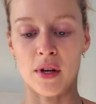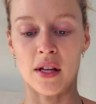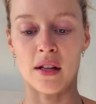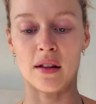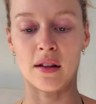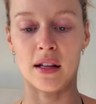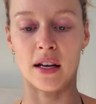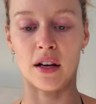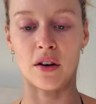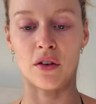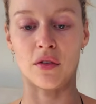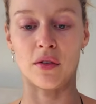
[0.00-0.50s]
it
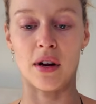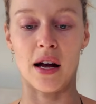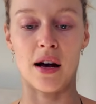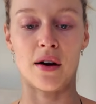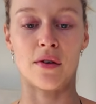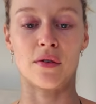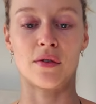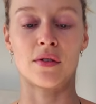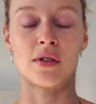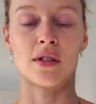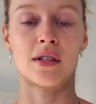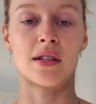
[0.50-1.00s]
like
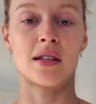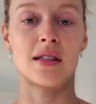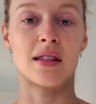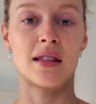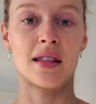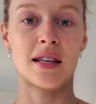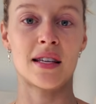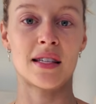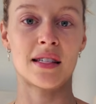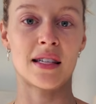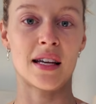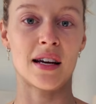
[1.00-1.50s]
around
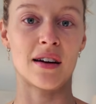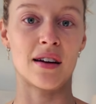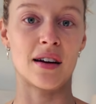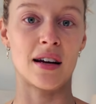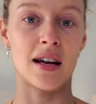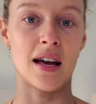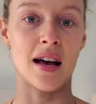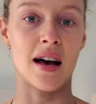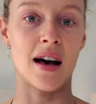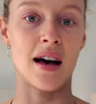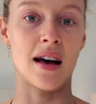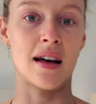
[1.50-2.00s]
this
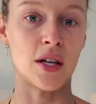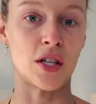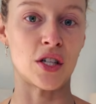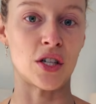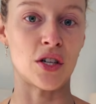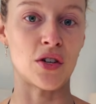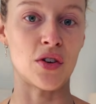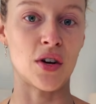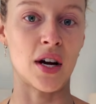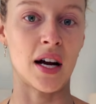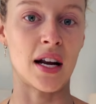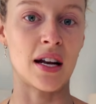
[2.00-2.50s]
area. Make sure
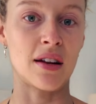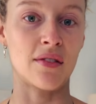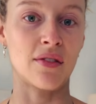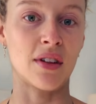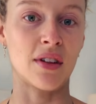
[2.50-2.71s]
you kind of